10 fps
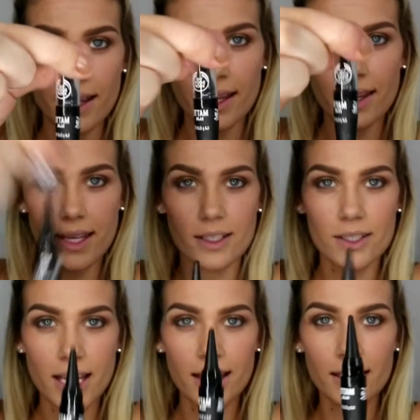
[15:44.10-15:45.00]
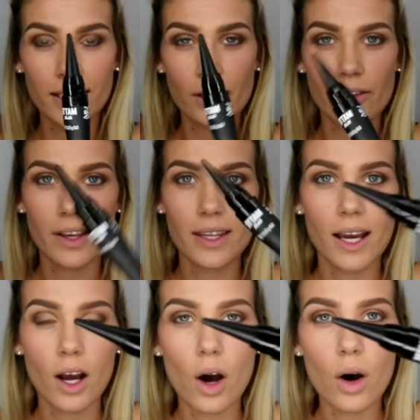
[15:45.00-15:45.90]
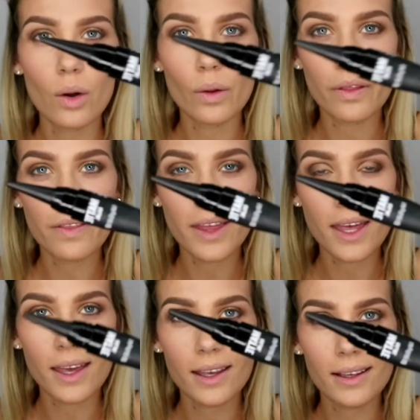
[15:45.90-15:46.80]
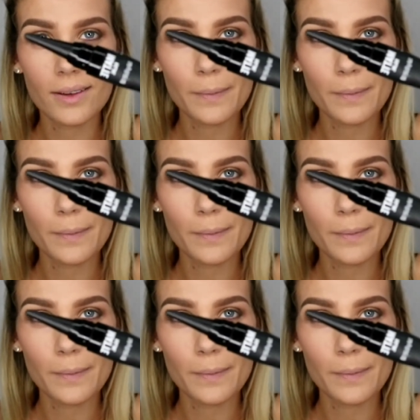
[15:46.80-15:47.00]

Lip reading: And then you take your lid off and that whole thing